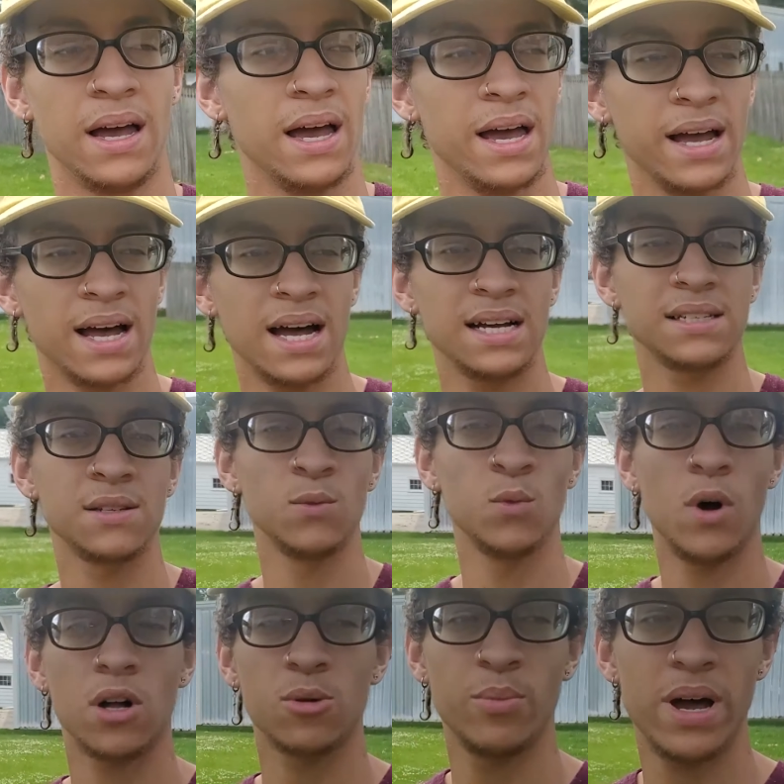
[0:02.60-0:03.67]
Hey guys and
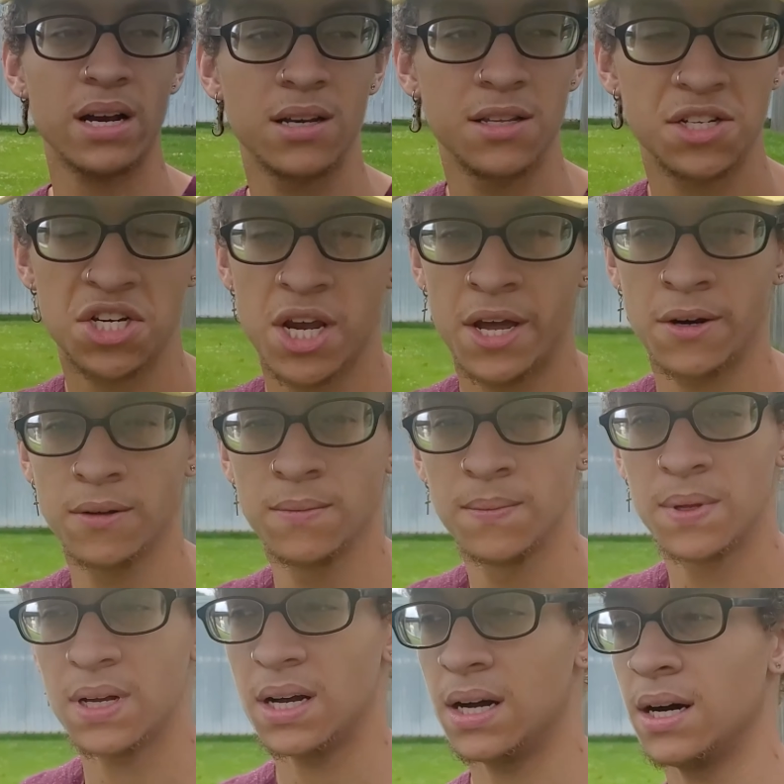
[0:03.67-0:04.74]
welcome back to the channel.
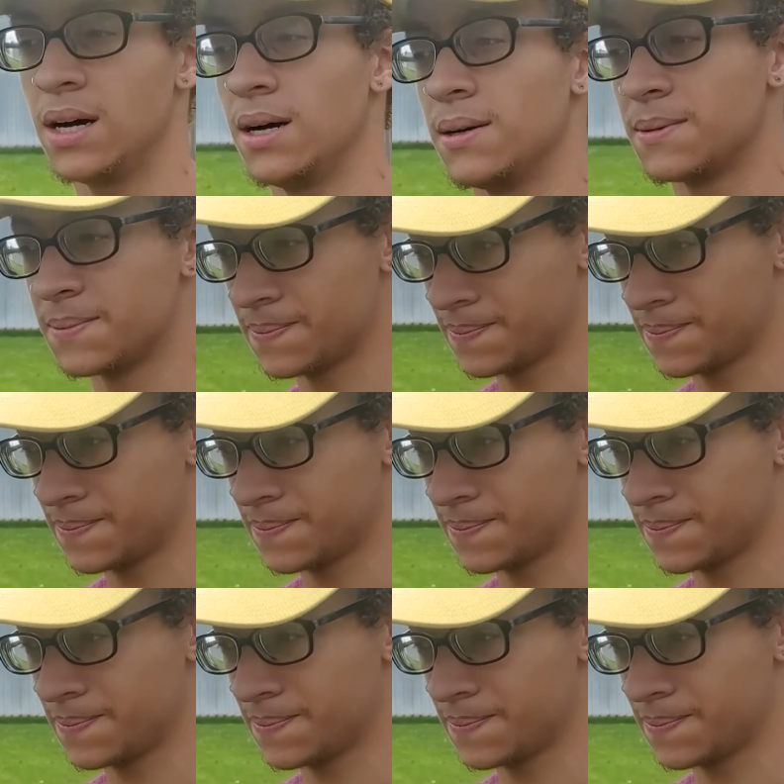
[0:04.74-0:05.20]
Uh,